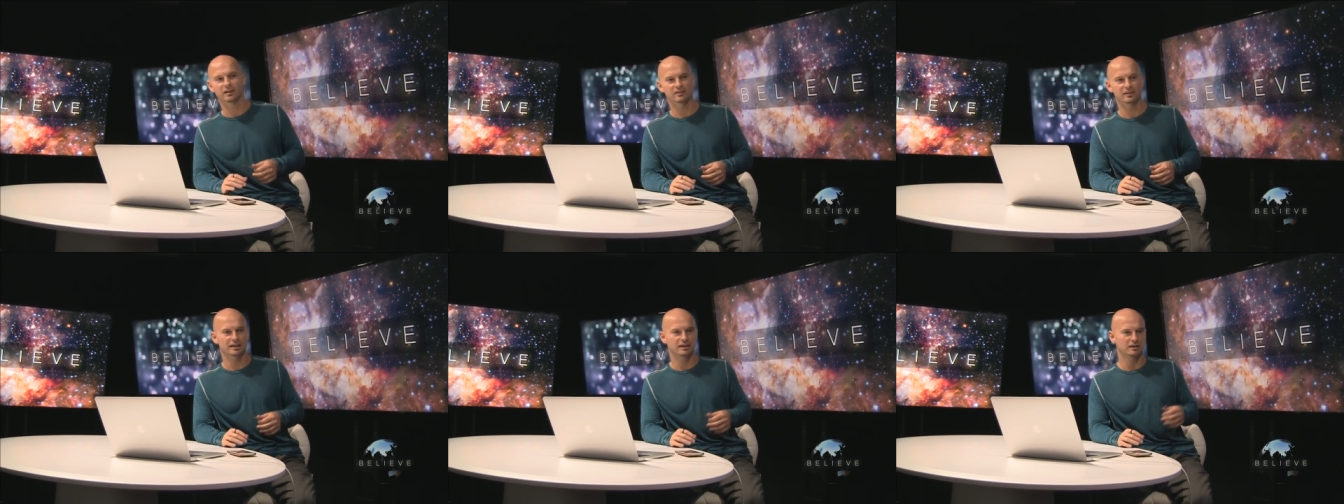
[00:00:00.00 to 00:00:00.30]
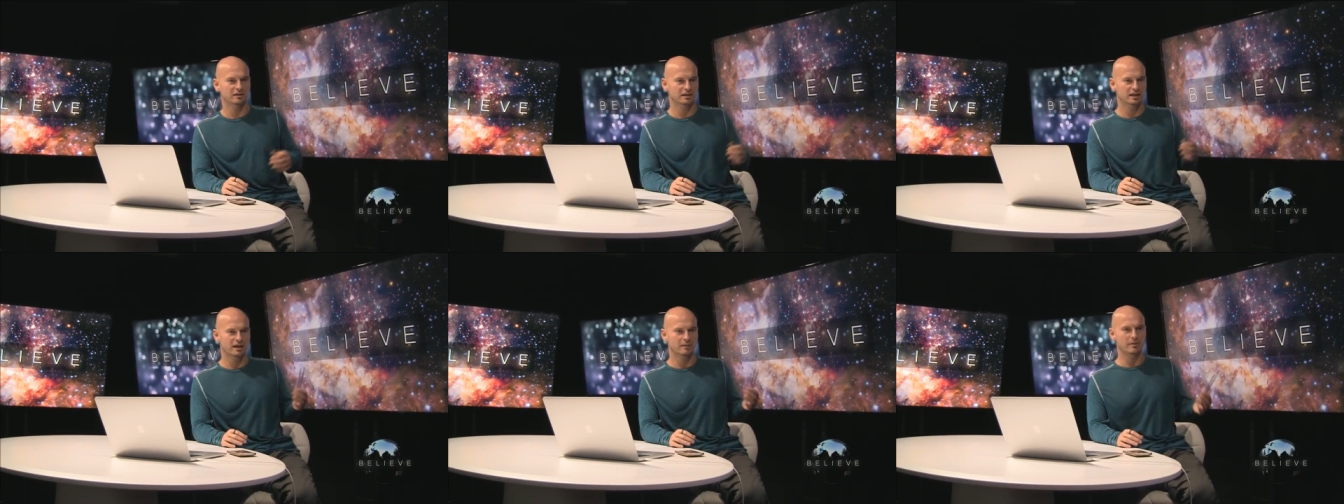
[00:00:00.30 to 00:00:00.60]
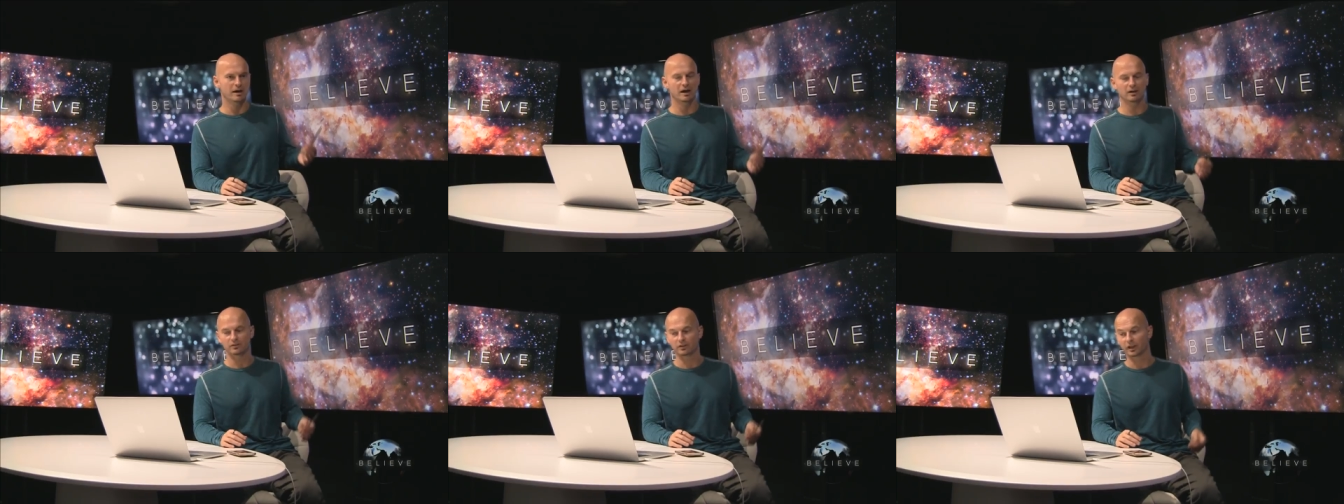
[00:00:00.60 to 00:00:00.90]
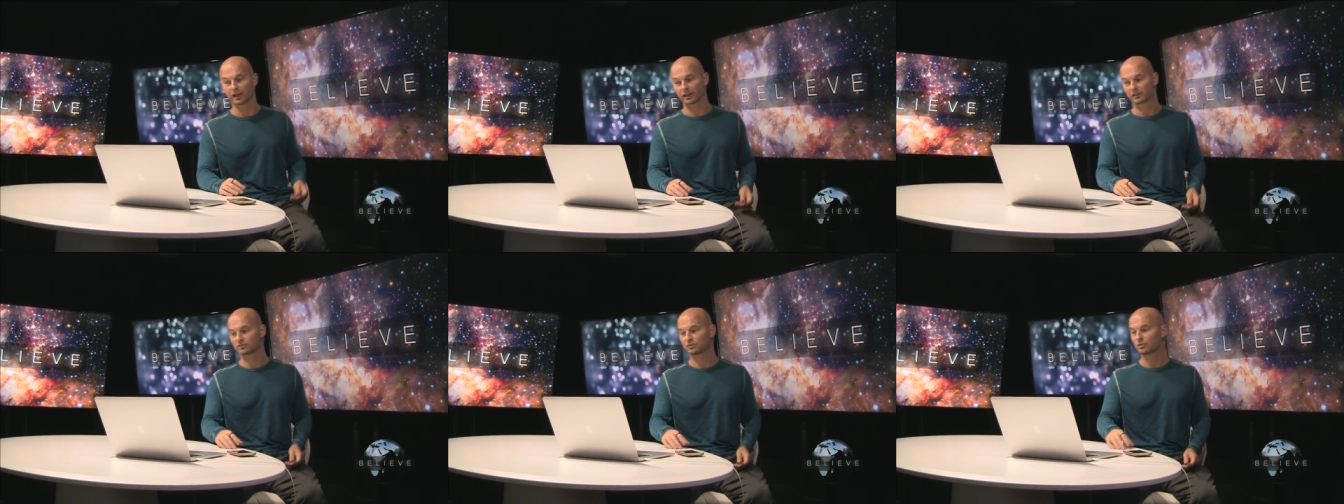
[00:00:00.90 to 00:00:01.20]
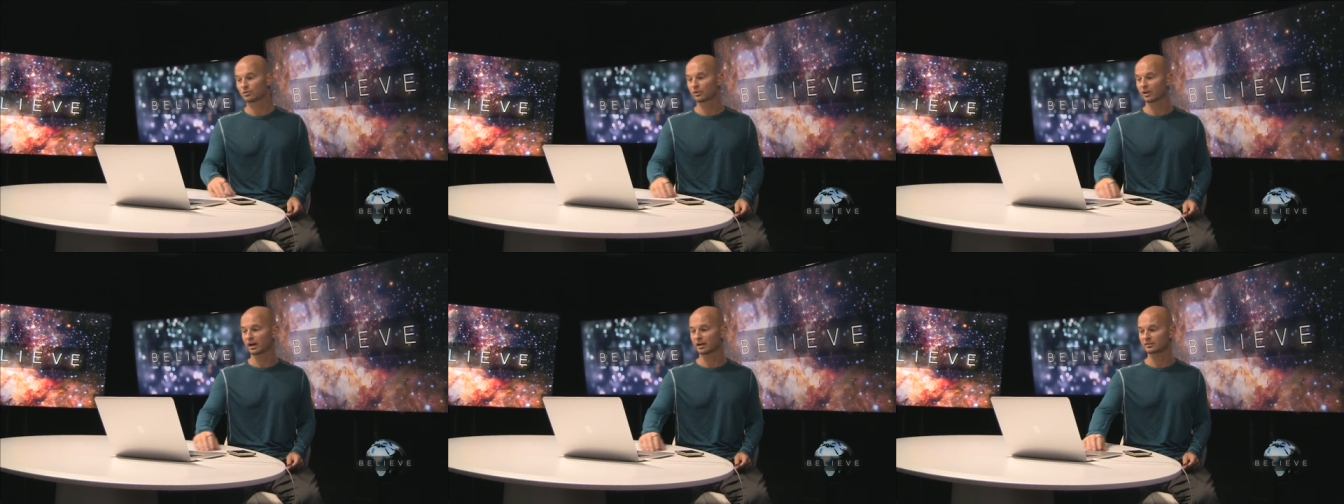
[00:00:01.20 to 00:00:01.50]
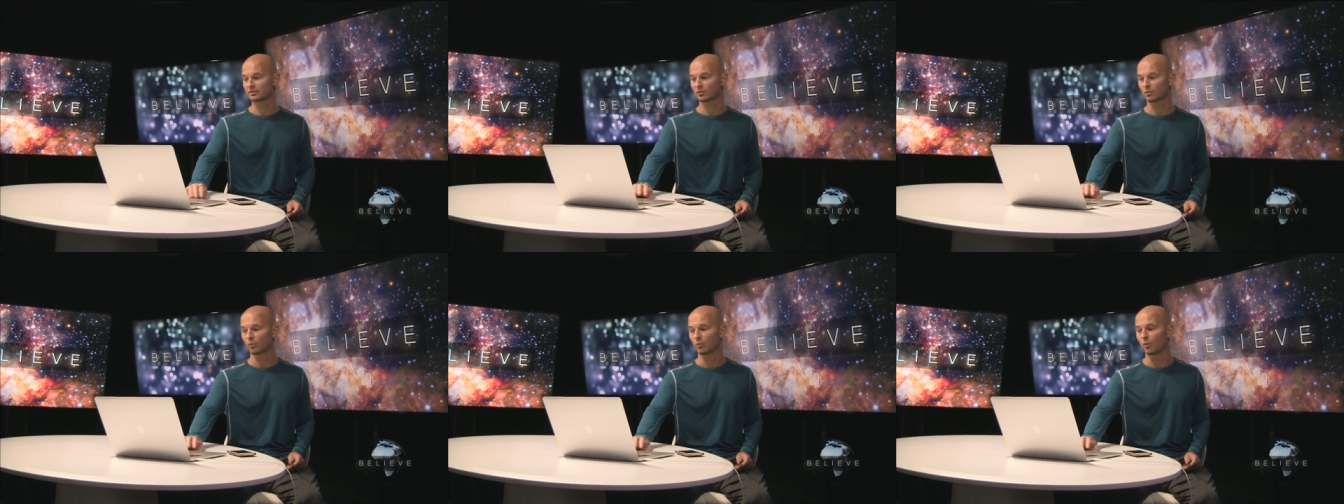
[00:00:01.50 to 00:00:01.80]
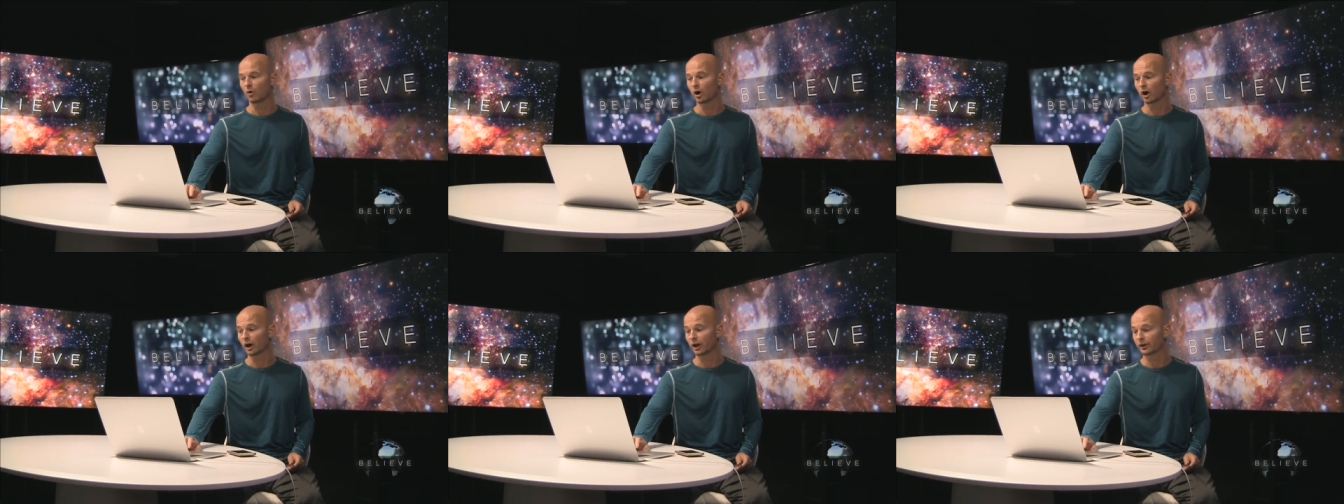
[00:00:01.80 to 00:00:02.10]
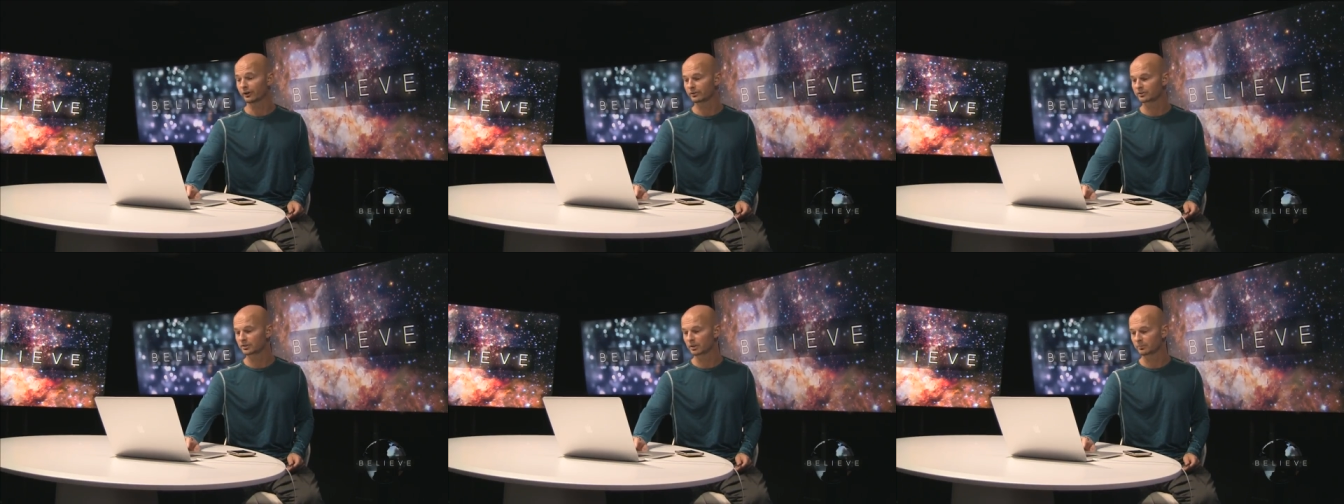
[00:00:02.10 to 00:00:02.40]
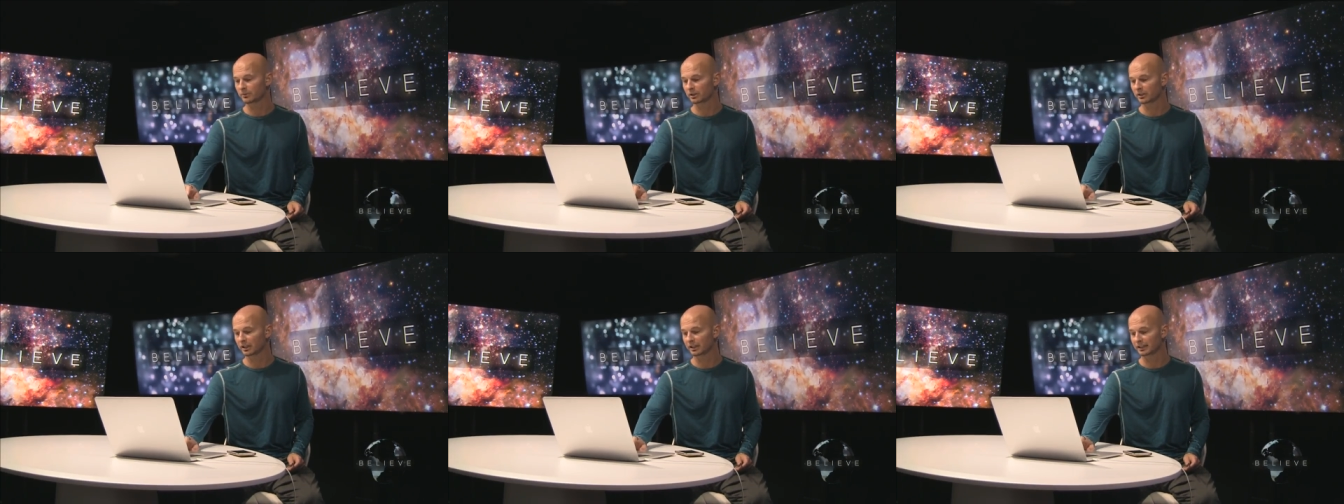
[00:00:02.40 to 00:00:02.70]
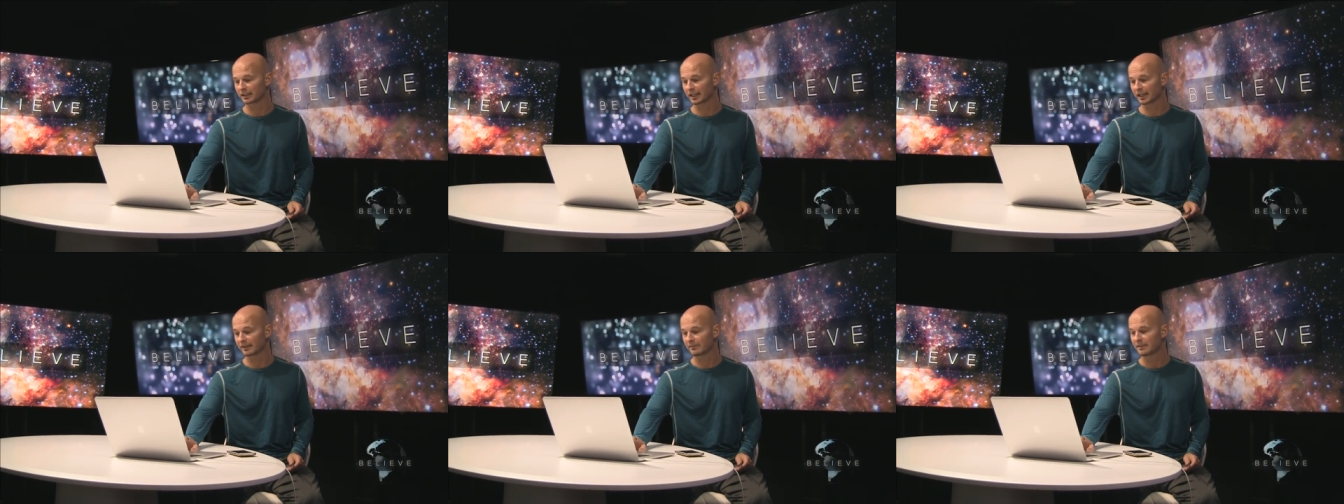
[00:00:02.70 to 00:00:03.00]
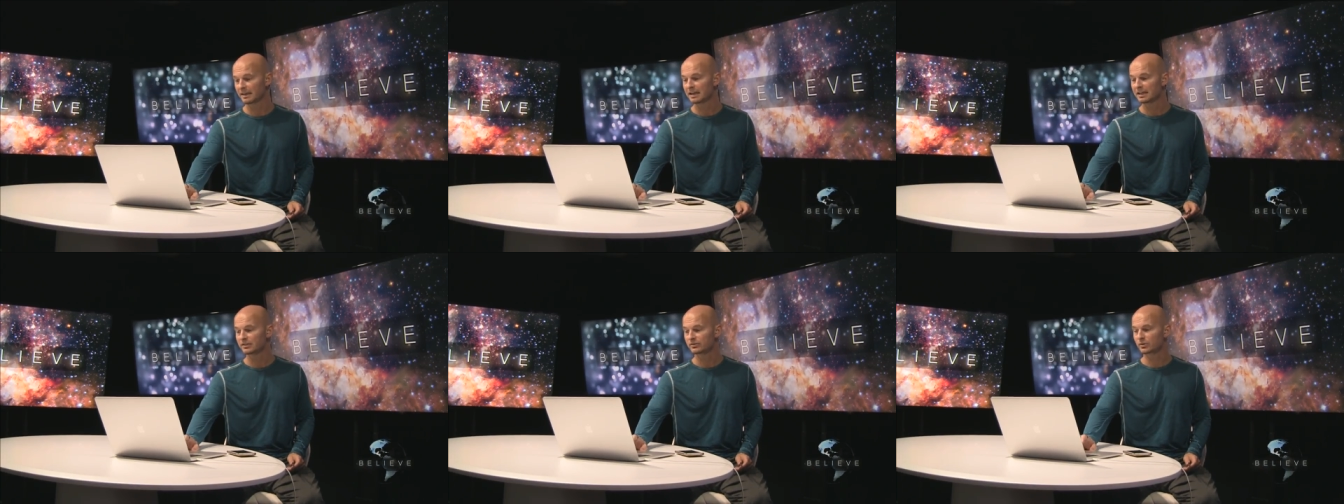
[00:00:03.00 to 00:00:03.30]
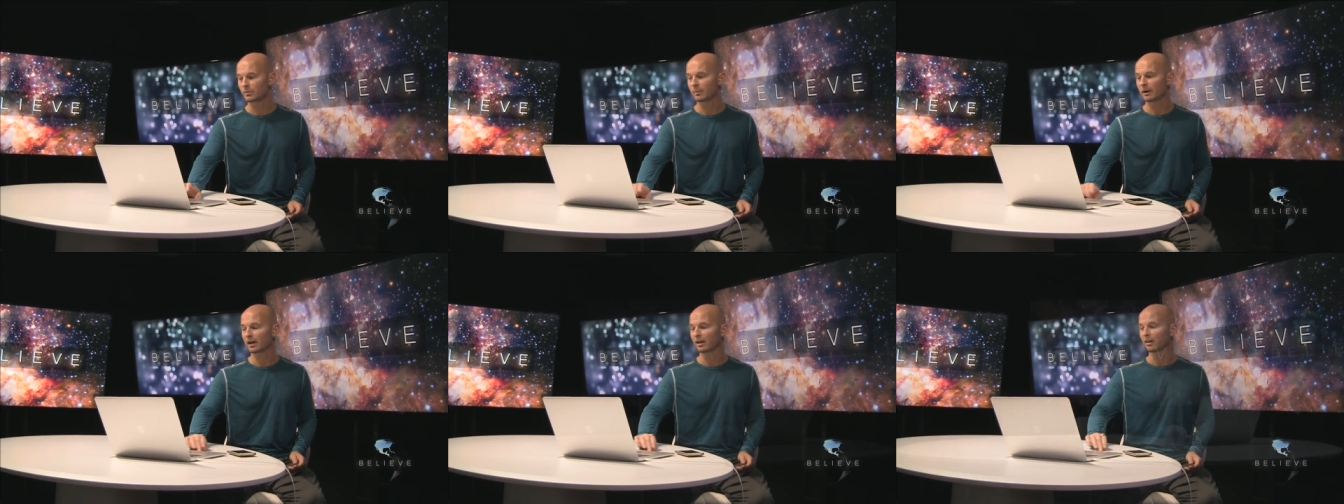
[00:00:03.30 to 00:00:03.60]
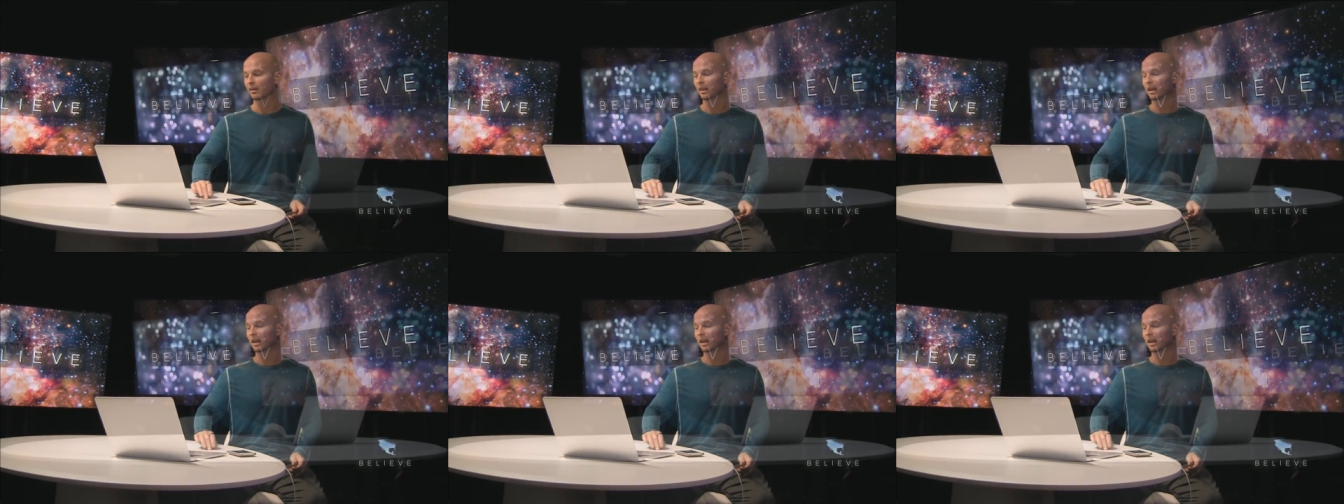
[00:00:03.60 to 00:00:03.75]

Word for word: I think it came out in like 2001 or something like that. It's about a